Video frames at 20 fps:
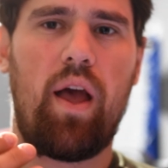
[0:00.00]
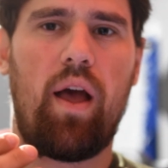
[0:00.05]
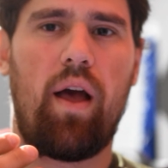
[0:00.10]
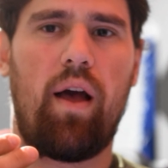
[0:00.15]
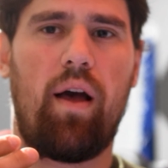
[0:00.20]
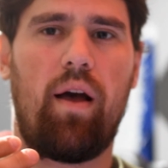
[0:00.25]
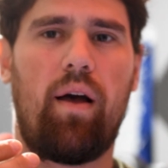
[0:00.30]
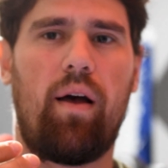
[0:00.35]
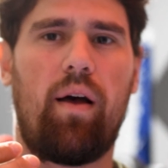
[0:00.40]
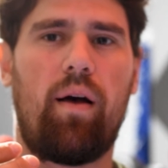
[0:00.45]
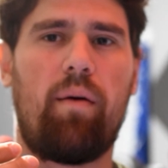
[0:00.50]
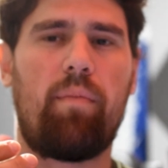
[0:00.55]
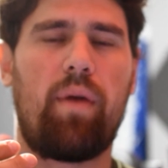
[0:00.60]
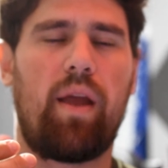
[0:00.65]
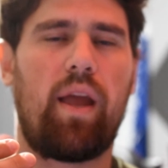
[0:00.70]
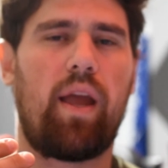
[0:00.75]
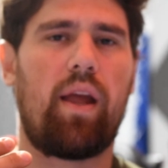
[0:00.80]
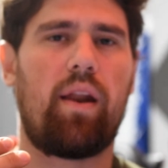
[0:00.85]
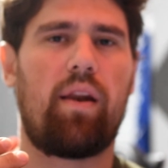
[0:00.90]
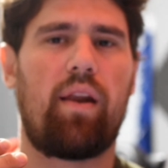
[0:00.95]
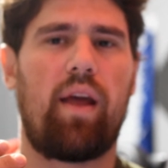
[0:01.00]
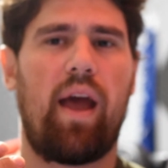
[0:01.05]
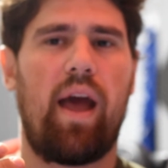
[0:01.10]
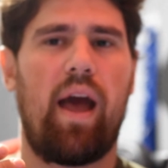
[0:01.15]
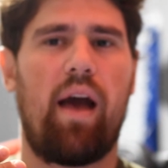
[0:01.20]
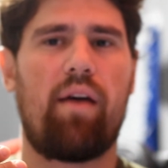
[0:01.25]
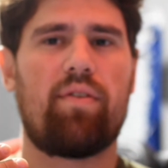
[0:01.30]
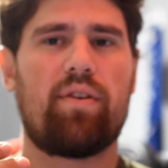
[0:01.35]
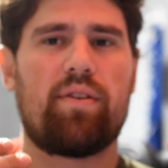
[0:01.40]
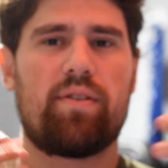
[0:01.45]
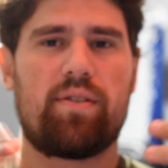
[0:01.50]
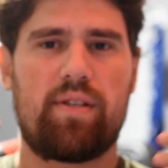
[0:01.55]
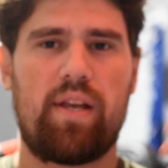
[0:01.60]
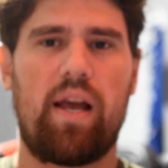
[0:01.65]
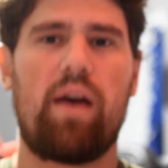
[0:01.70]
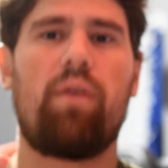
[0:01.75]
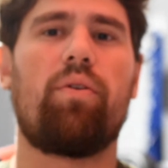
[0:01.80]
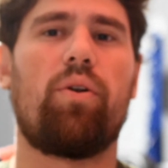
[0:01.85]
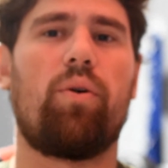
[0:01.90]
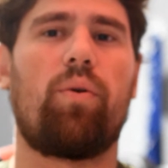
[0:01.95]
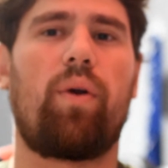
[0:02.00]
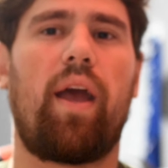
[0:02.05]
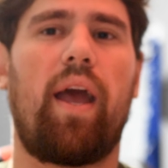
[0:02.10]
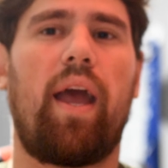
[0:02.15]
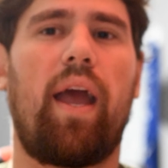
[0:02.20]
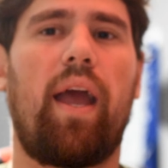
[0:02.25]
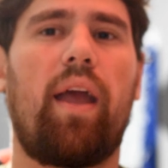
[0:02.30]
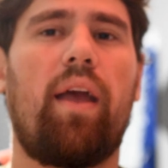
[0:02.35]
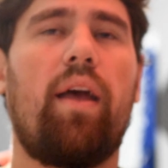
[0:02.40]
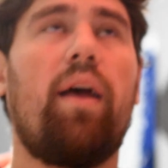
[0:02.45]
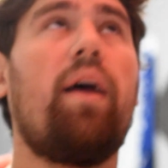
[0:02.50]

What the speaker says: and have it sound okay.